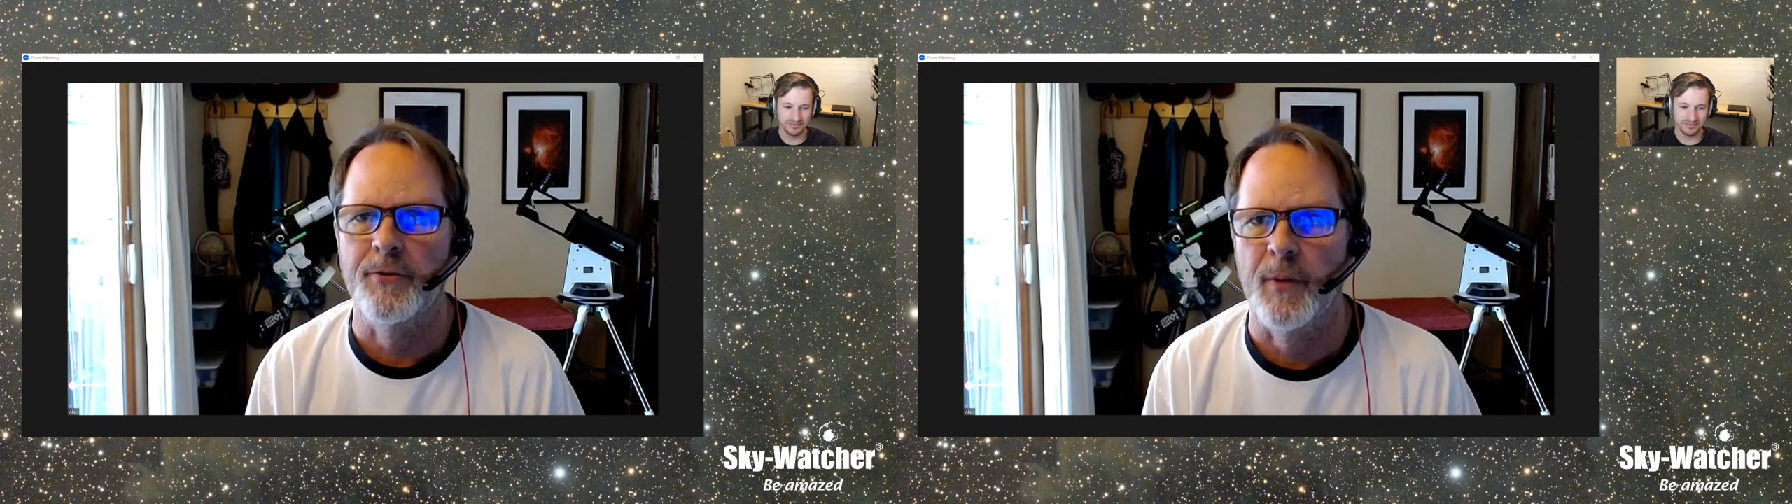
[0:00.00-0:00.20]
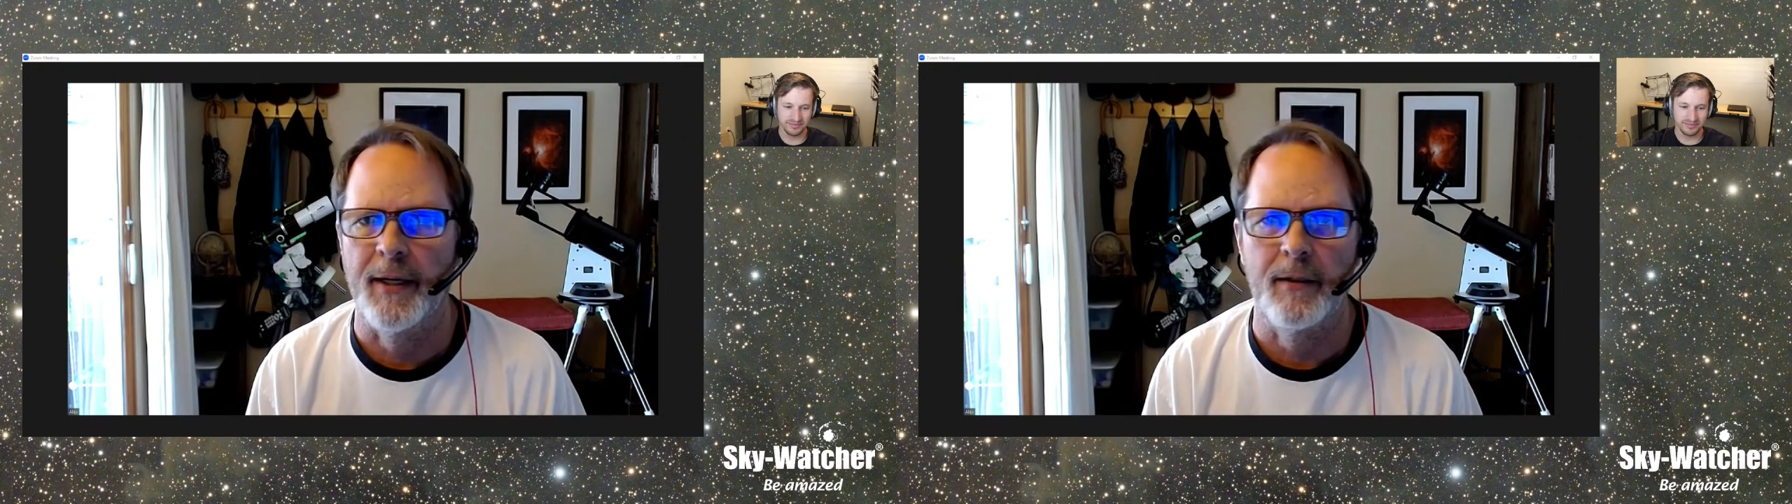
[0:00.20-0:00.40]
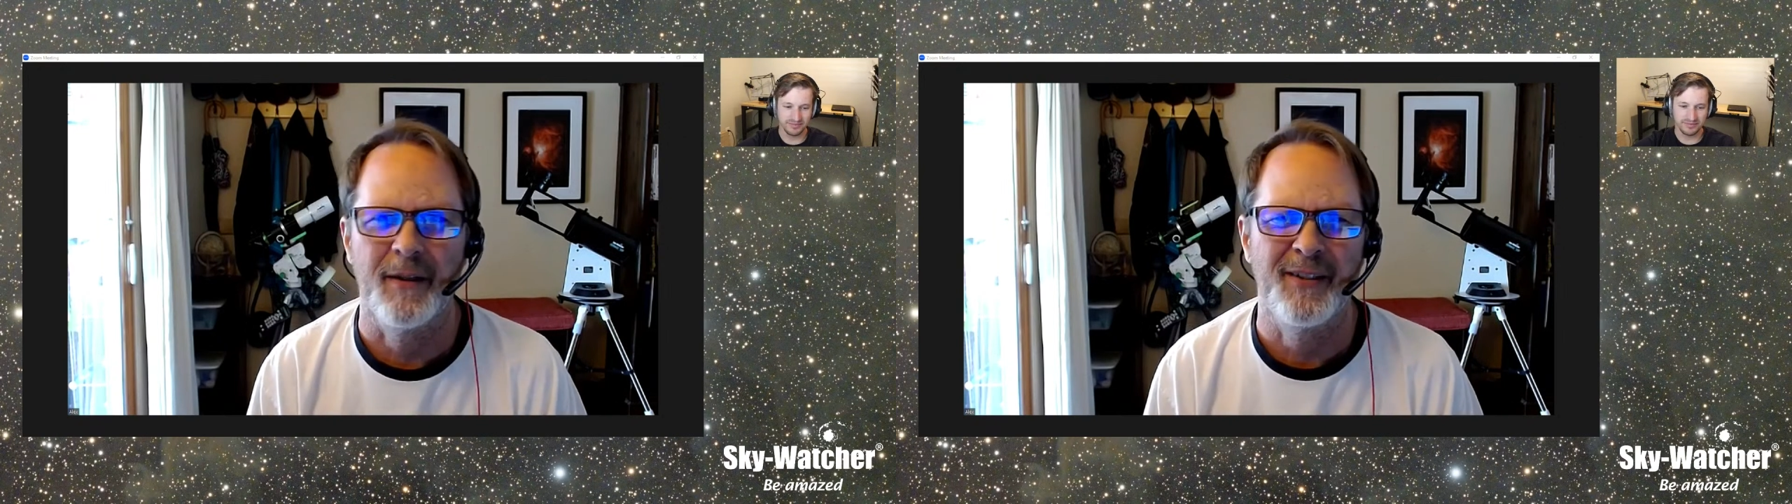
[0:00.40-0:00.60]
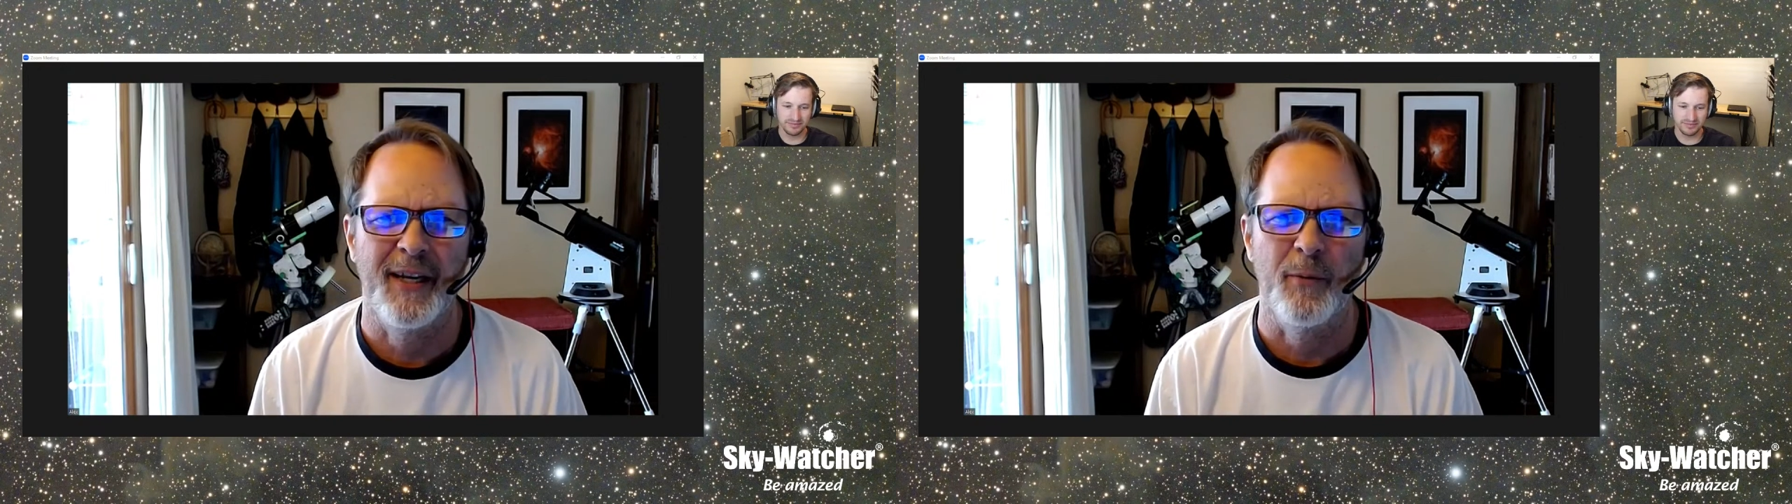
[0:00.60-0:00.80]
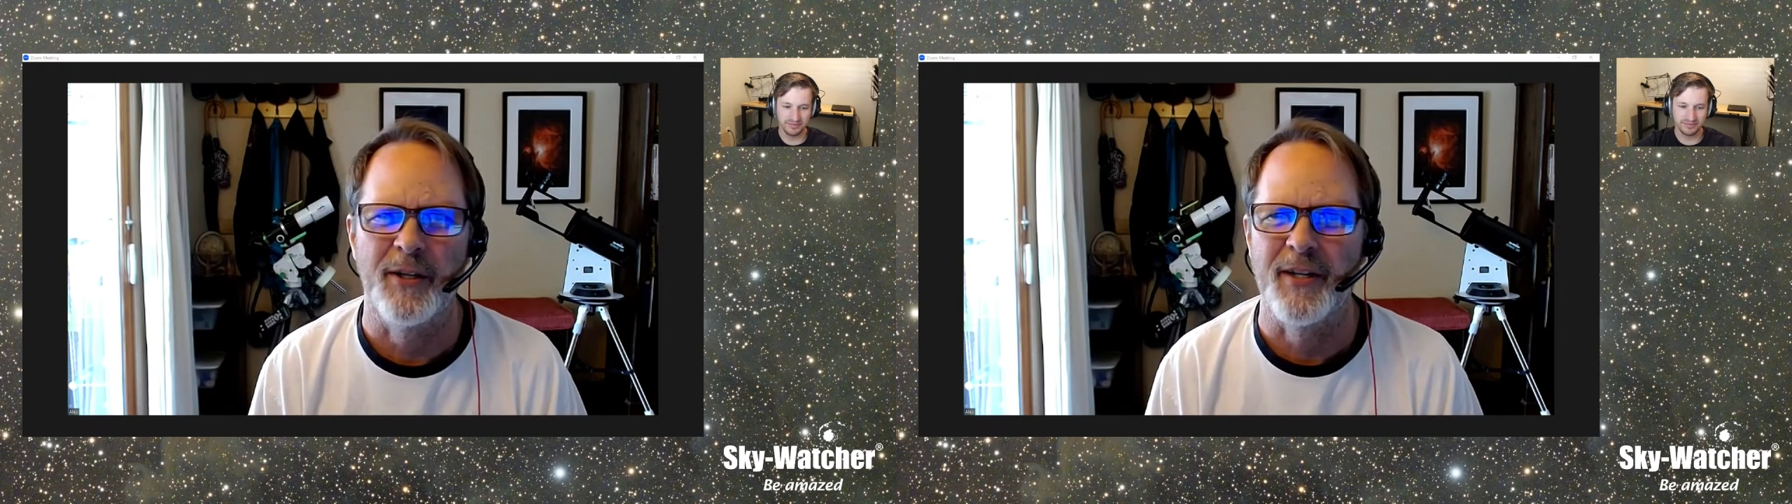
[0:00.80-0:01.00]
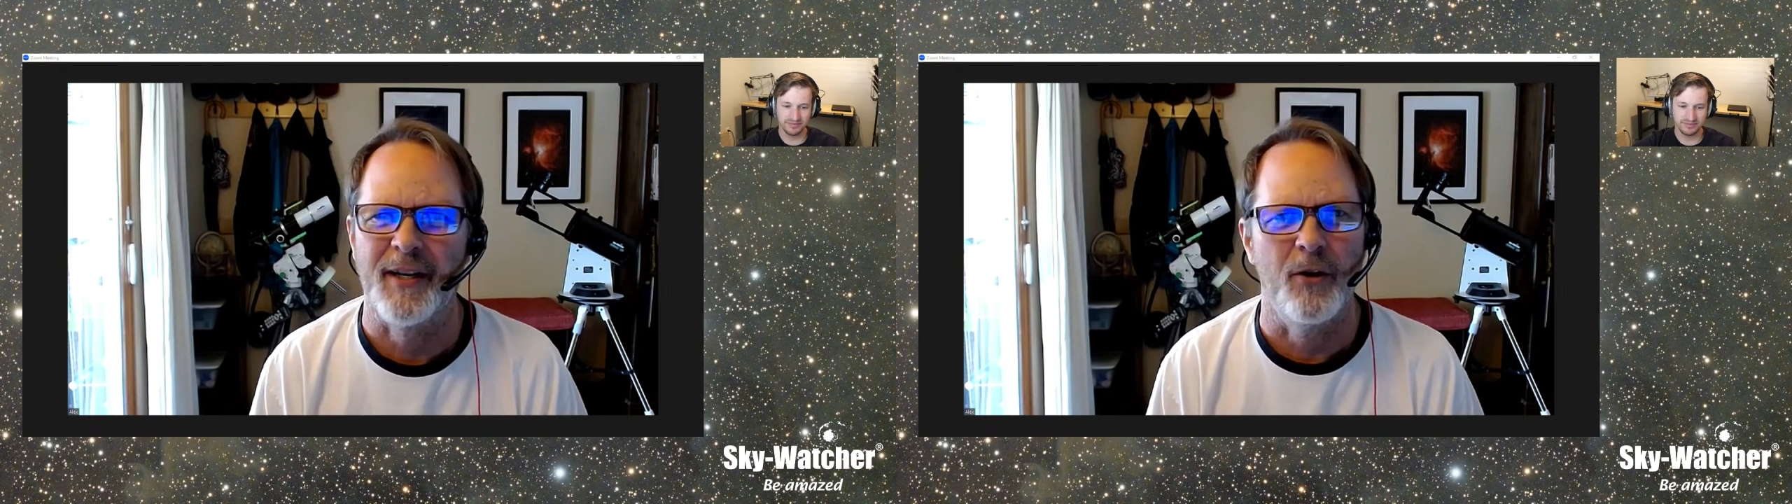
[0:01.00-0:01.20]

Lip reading: Like, okay, wait a second.